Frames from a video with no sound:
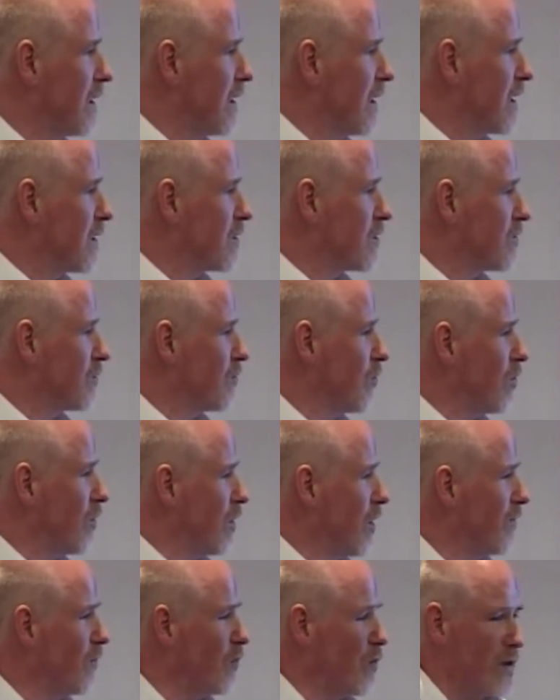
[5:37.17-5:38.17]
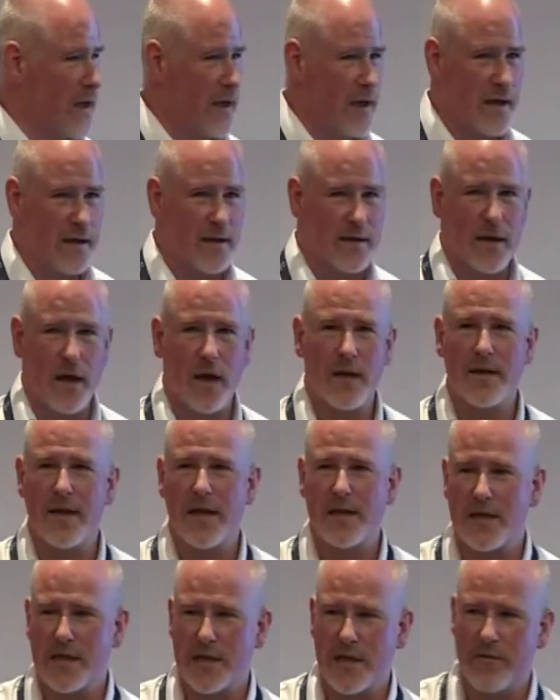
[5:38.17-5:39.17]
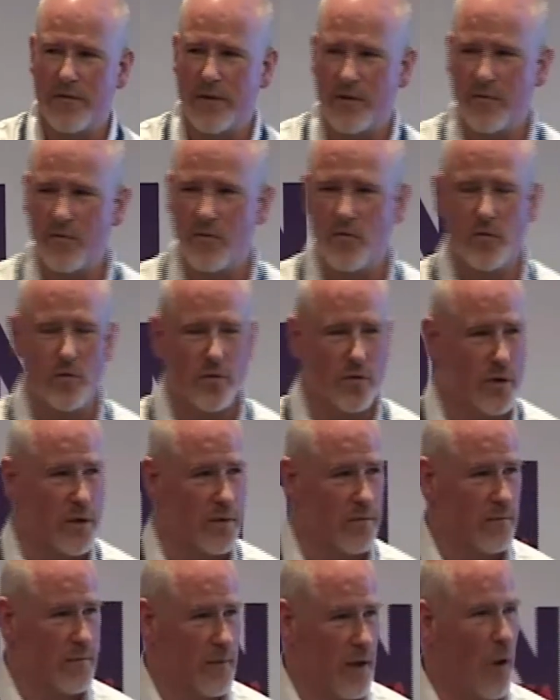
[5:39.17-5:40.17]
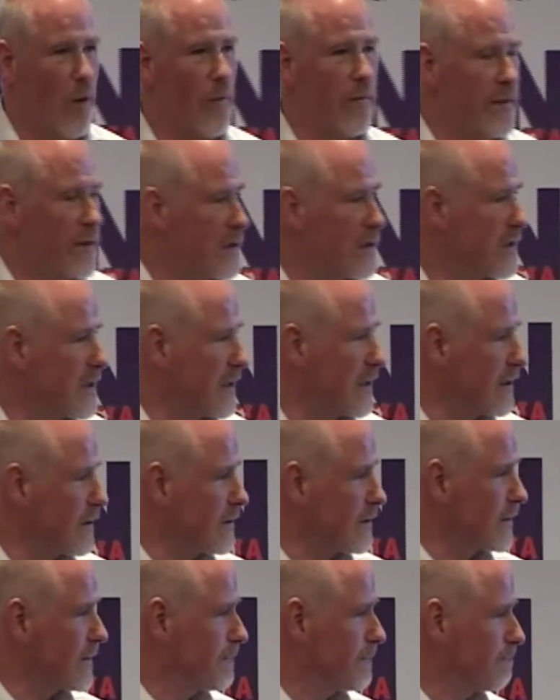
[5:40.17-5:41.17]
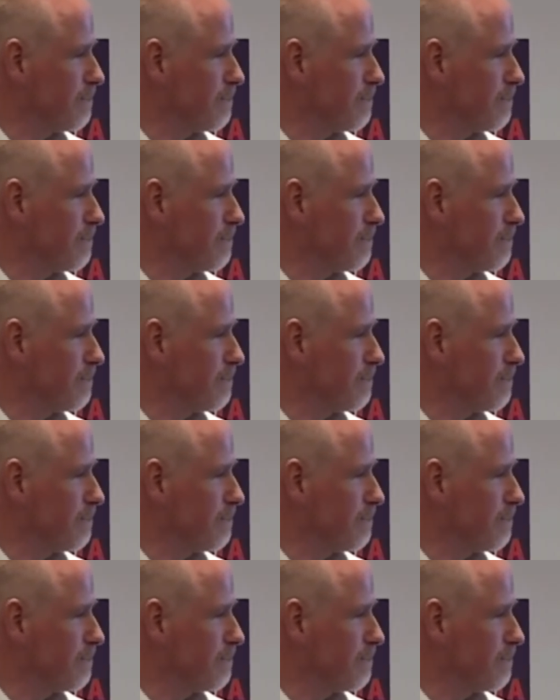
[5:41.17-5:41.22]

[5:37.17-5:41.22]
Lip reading: and it should avoid any unnecessary rules, like obvious things.